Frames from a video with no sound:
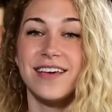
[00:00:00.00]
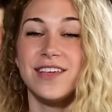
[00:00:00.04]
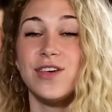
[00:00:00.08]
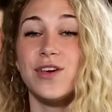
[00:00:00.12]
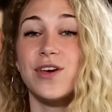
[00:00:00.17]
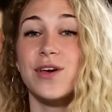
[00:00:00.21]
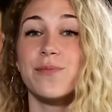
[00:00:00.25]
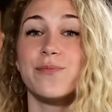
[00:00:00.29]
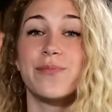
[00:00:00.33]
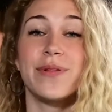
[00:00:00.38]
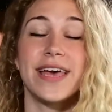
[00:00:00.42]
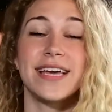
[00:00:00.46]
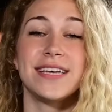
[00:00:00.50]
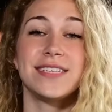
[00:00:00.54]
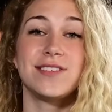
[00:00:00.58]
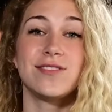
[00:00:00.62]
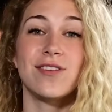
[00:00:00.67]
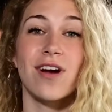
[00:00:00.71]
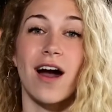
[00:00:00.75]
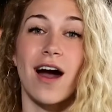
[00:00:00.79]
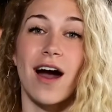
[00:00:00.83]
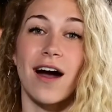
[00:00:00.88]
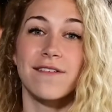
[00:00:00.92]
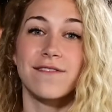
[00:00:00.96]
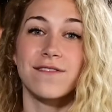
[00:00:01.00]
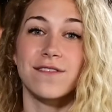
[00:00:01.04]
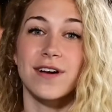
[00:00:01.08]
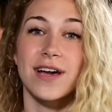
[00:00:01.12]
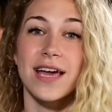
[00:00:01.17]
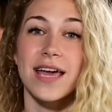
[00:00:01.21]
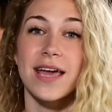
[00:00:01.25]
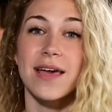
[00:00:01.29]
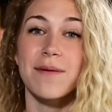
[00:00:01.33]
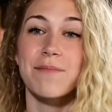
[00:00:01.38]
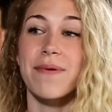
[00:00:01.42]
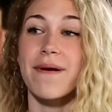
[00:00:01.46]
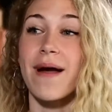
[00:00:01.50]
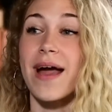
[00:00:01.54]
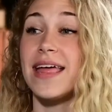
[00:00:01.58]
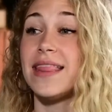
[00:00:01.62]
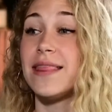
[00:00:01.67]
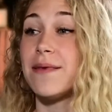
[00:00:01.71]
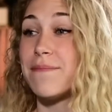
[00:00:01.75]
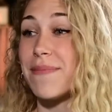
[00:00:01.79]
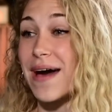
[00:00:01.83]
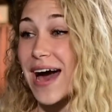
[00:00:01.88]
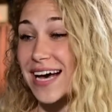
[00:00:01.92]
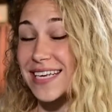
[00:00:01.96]
You can place your offering in
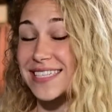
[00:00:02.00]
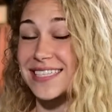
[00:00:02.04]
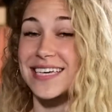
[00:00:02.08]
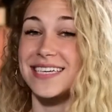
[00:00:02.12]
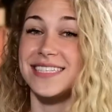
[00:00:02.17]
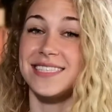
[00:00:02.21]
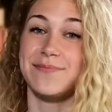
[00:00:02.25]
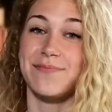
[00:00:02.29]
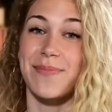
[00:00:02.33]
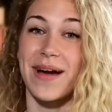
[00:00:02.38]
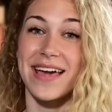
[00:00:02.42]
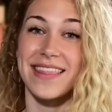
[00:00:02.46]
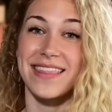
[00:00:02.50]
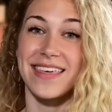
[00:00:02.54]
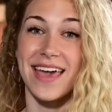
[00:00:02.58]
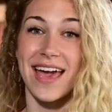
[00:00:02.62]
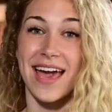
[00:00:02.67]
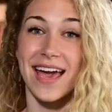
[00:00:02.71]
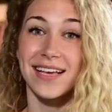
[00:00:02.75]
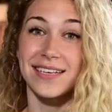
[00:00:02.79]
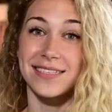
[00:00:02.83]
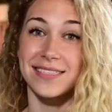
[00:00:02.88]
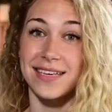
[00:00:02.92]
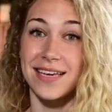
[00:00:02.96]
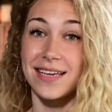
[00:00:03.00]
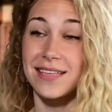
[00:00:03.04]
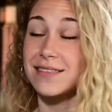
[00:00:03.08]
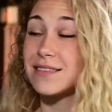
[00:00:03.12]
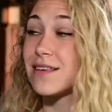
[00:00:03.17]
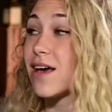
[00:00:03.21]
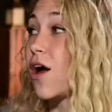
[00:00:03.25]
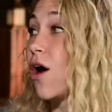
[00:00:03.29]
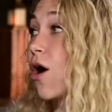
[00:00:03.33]
the baskets by the exit,